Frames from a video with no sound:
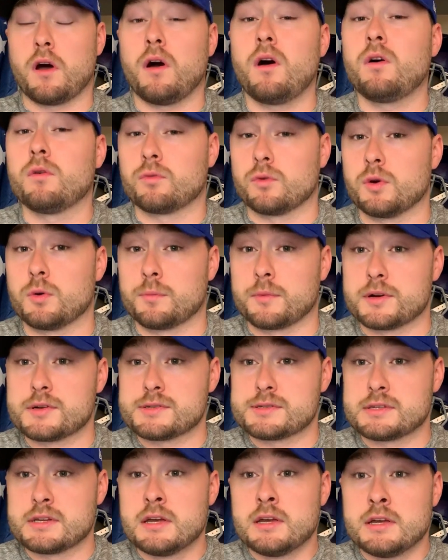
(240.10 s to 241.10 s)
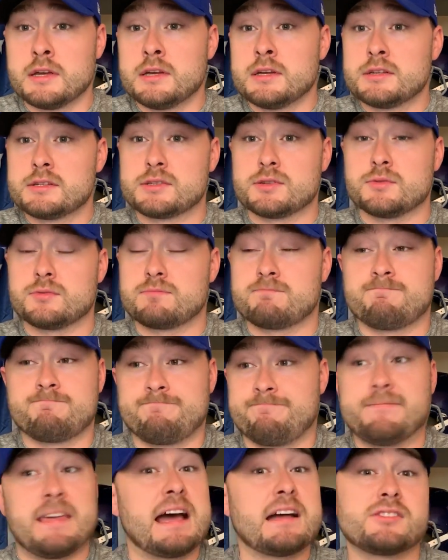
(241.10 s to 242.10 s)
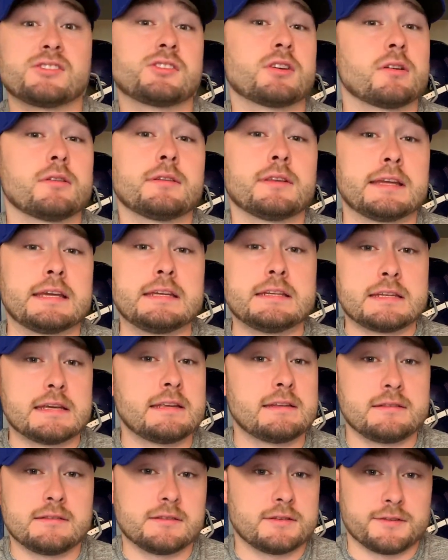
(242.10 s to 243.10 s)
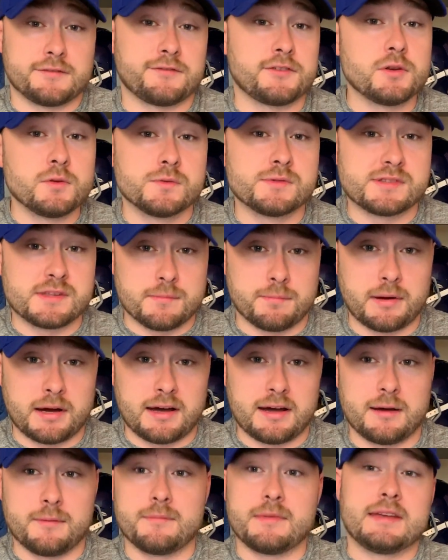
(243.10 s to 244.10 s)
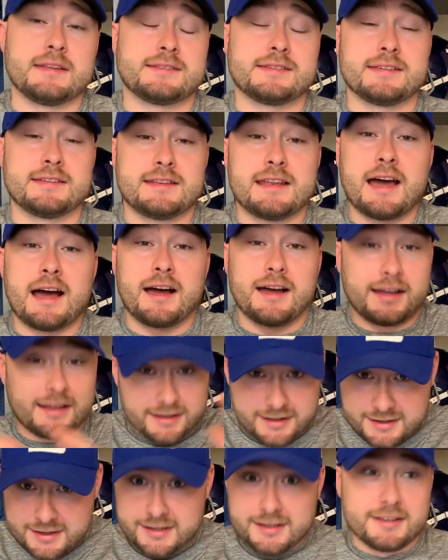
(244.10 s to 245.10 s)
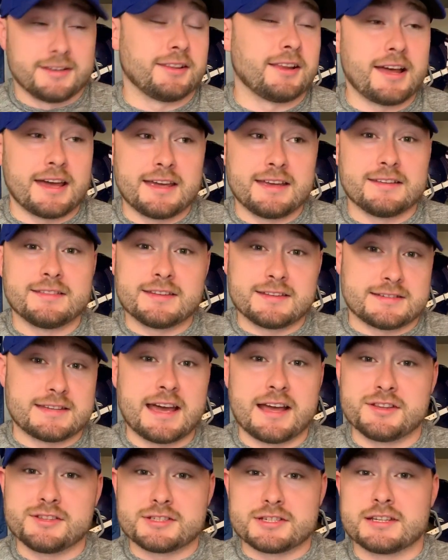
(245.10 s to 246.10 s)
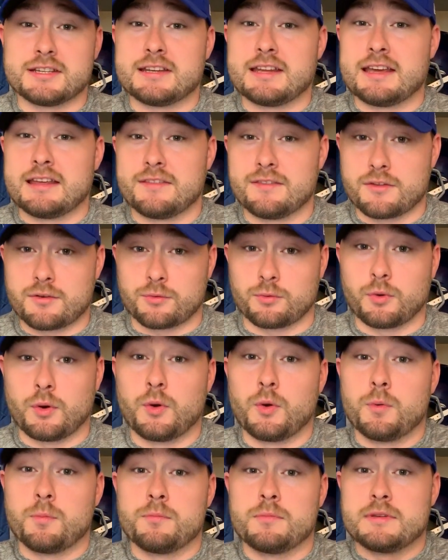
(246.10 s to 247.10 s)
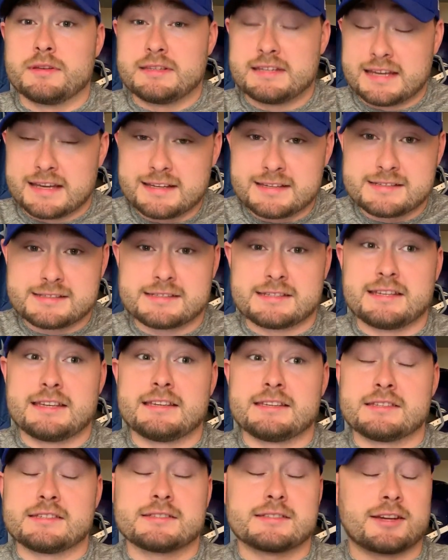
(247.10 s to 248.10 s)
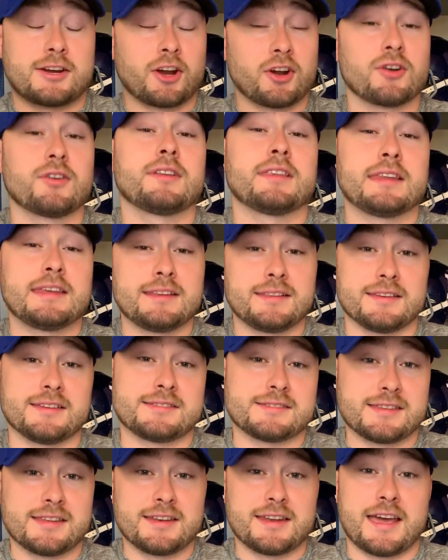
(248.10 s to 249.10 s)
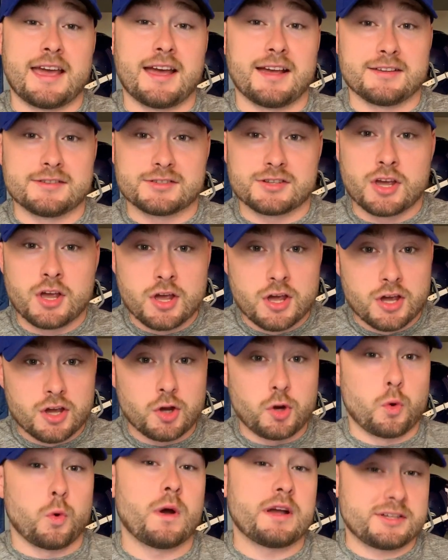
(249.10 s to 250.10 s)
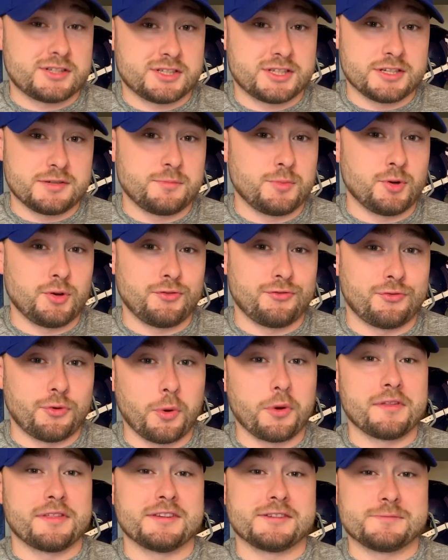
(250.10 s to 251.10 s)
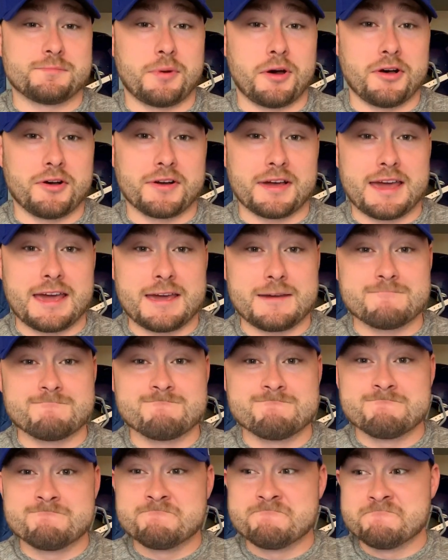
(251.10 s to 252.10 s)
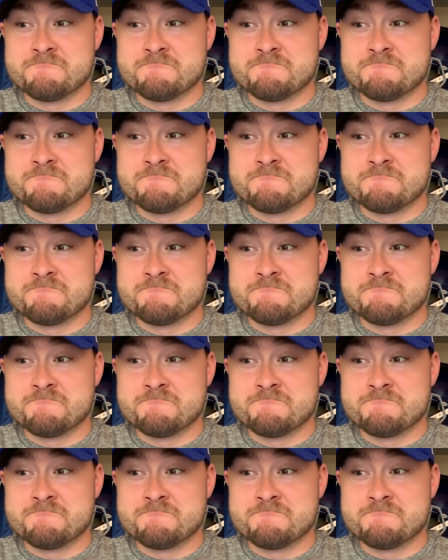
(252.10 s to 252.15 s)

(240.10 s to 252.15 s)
to all rumors. So that certainly didn't diffuse the bomb. It did not lighten the tension in the room. Diggs is currently listed as questionable for this ball game.